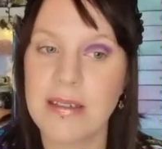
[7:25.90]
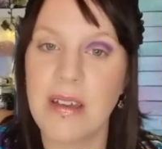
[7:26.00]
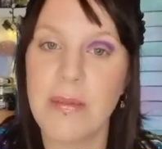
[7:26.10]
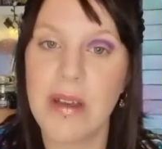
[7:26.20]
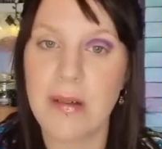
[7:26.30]

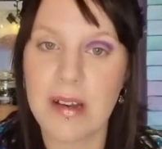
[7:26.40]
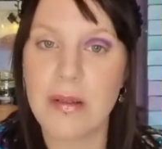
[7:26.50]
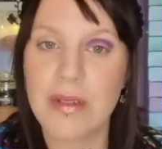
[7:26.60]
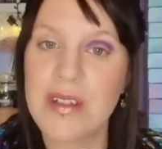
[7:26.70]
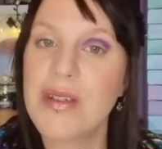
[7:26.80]
say if my
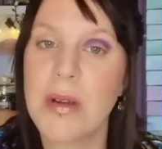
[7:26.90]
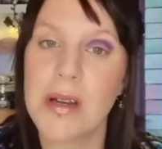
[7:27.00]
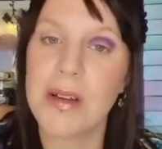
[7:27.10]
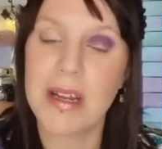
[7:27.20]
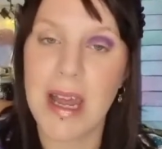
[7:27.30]
granddad was to tread
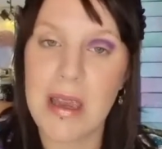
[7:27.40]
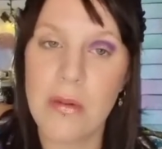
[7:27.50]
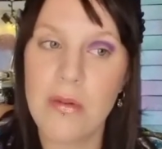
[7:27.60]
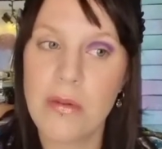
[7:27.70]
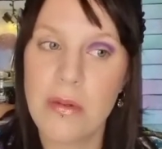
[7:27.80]
on a
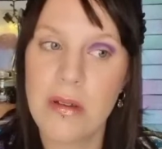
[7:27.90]
nail,